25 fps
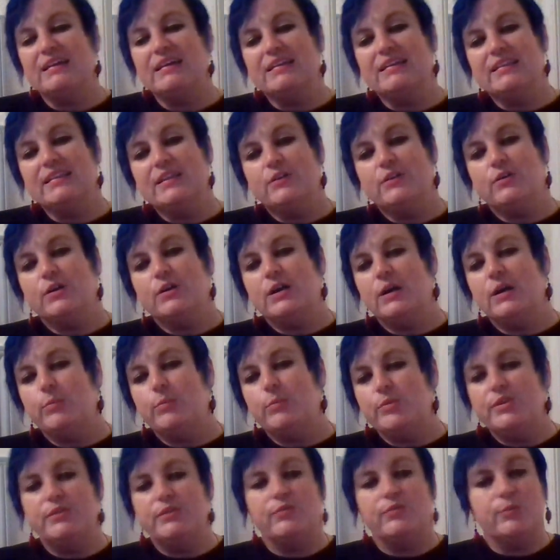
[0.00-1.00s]
there are a
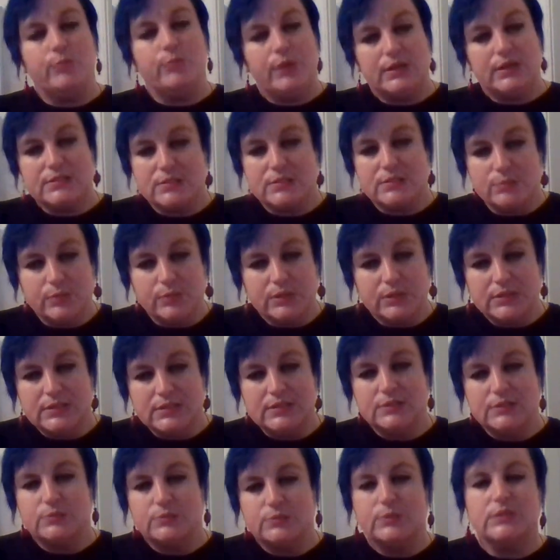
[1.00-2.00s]
couple different
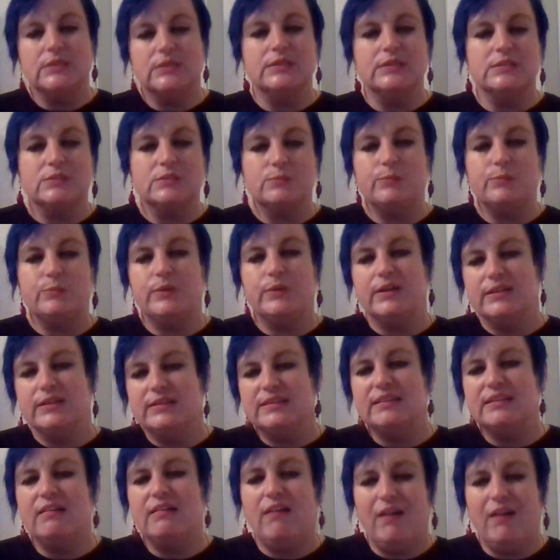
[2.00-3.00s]
possibilities with this, but
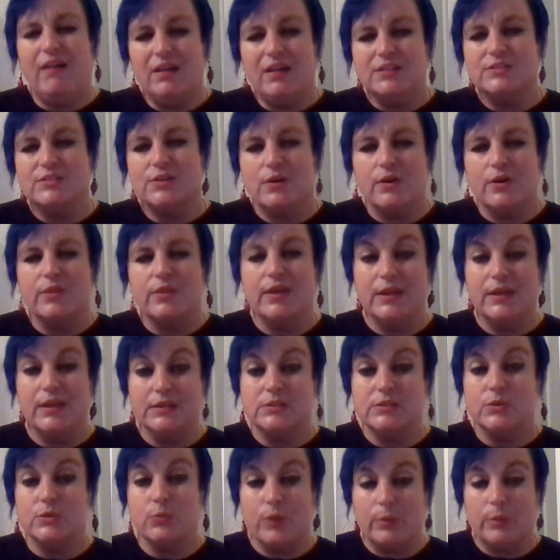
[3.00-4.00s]
the odds are that
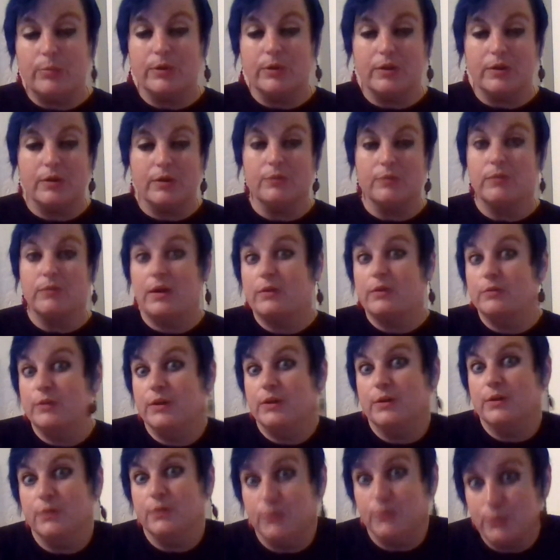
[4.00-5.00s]
it's a replica rather
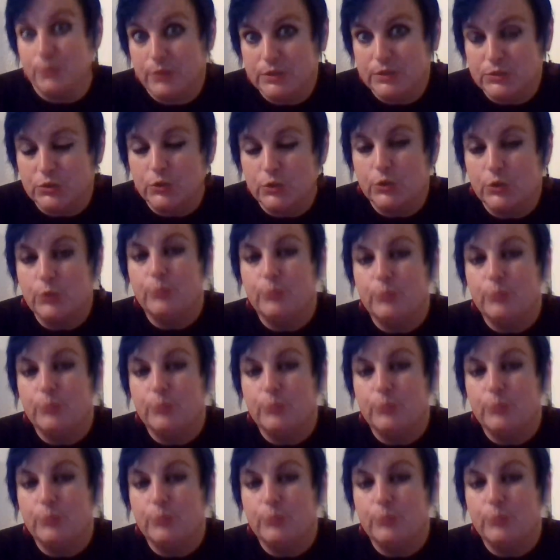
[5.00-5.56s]
than an original.